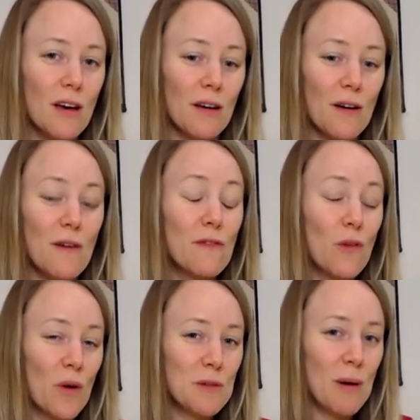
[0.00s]

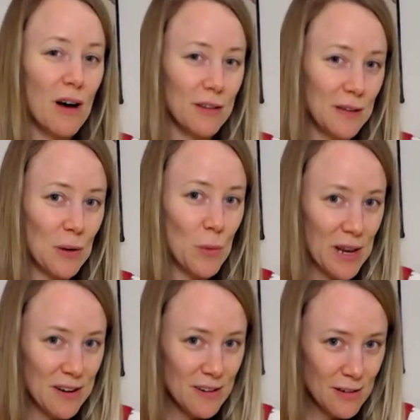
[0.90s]
avoid passing
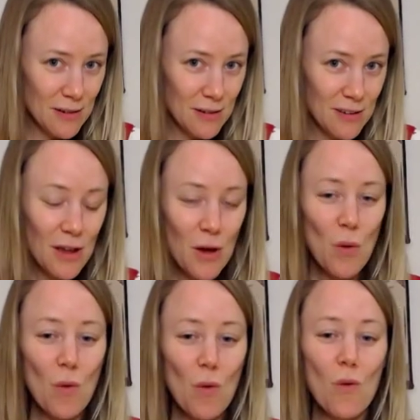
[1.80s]
wind,
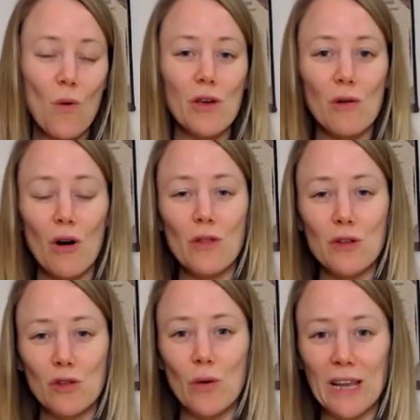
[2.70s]
or you're on the
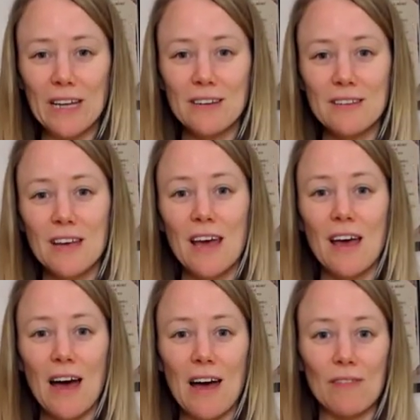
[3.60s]
toilet
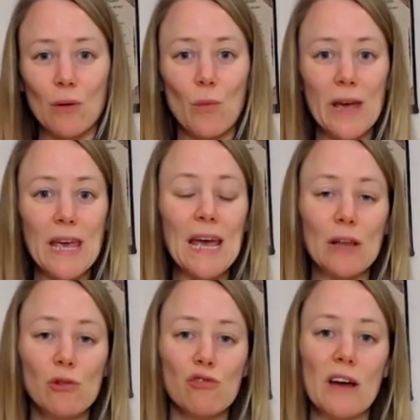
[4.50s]
having a wee and
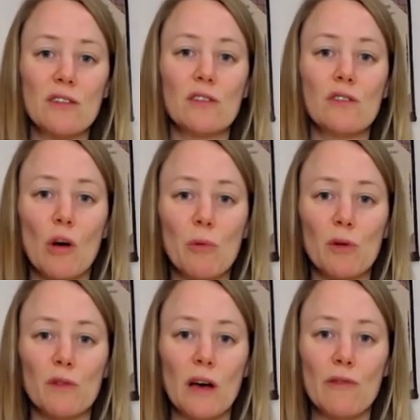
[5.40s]
you try to stop
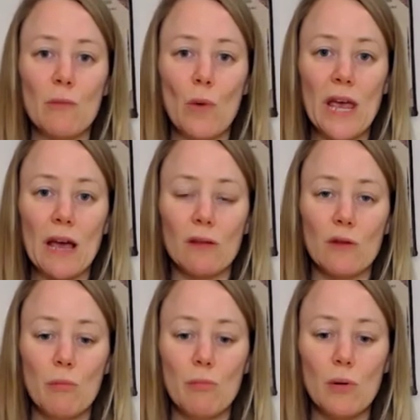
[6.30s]
yourself from weeing. So
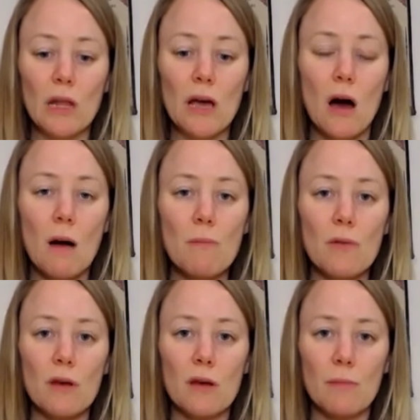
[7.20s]
pulling up
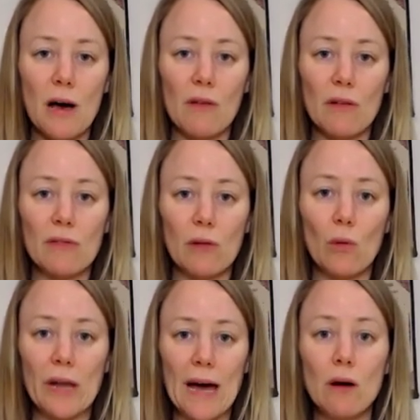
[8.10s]
the pelvic floor
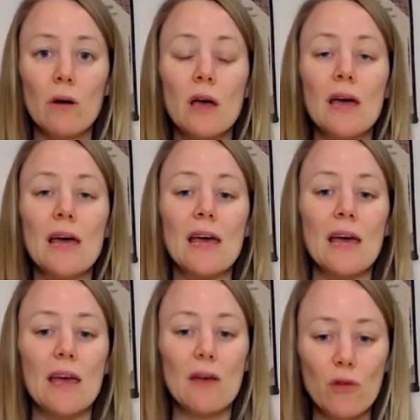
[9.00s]
now.
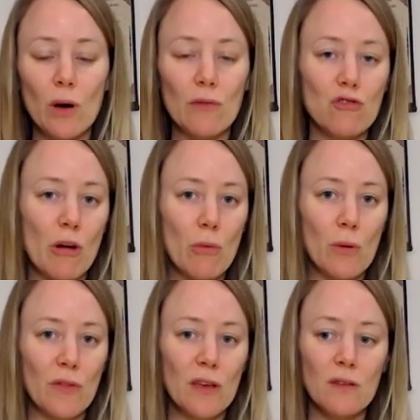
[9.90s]
If you have trouble
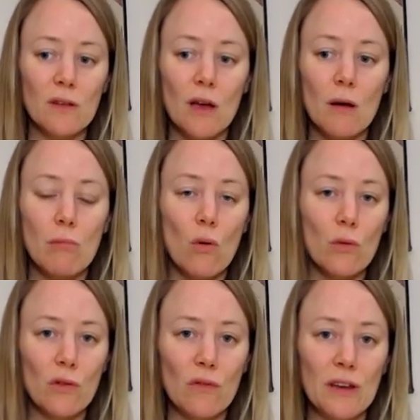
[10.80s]
with this, pause
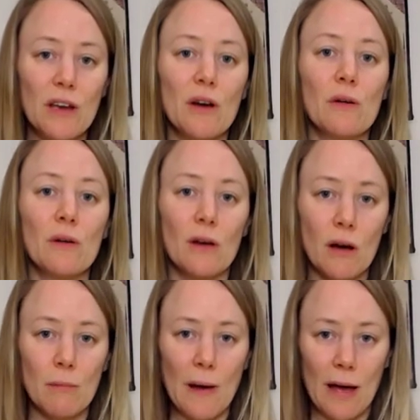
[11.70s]
the video,
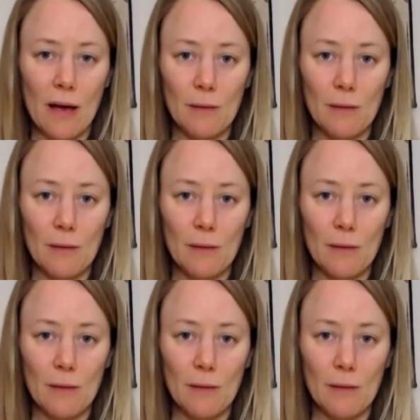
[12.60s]
come back.